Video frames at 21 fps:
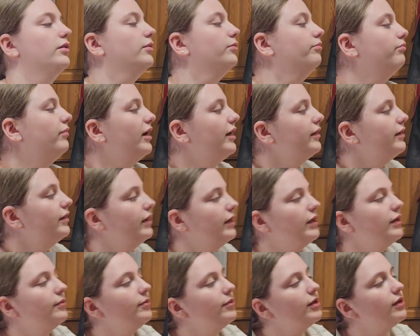My
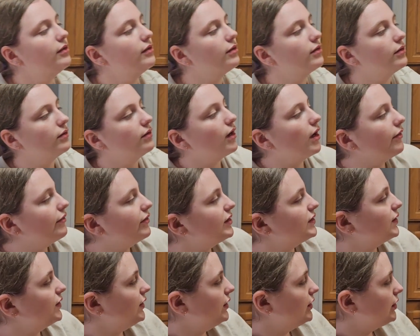name here,
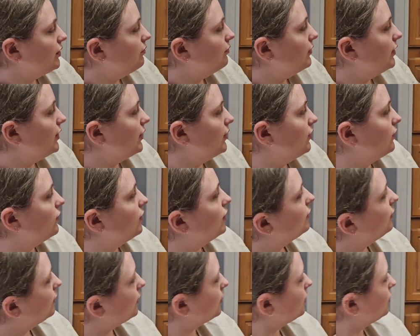obviously in the middle. I
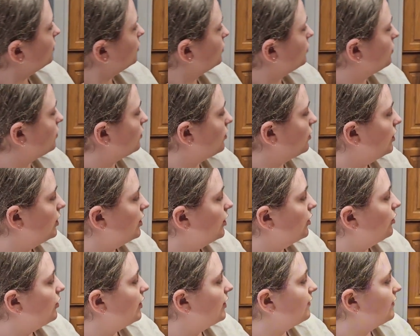think it looks cool.
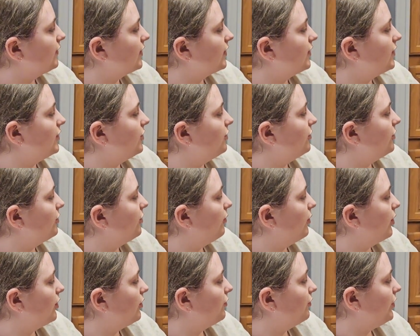We have like a cute little
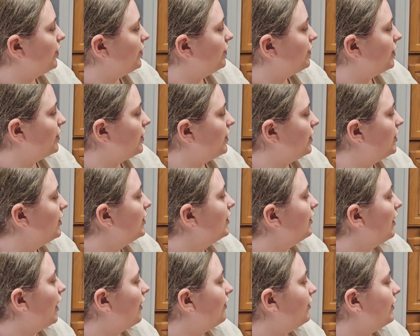waterfall thingy.
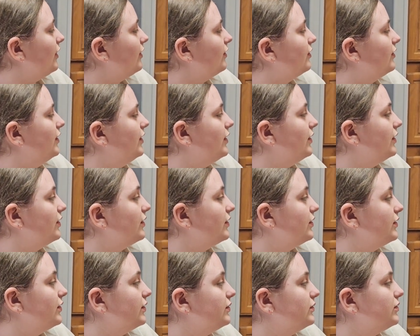I think
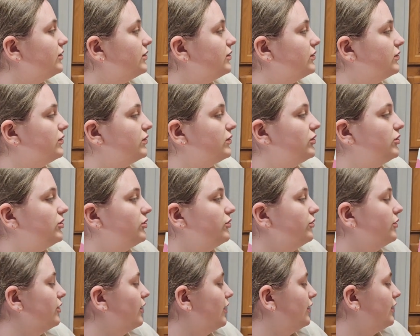these two
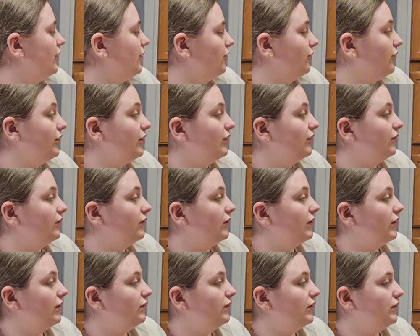were like the only,
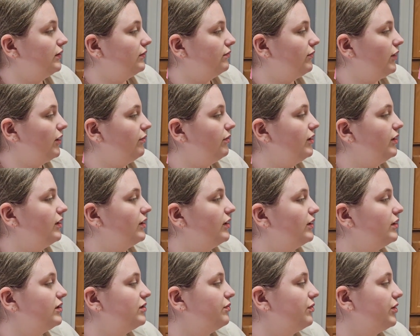and then maybe
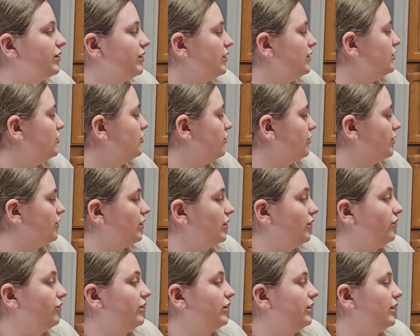this, but these two were the
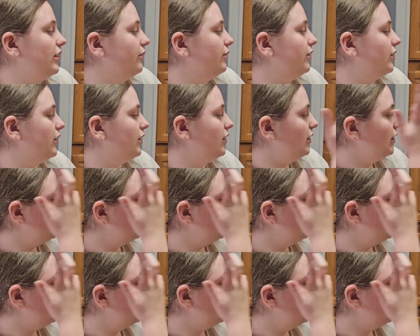only that really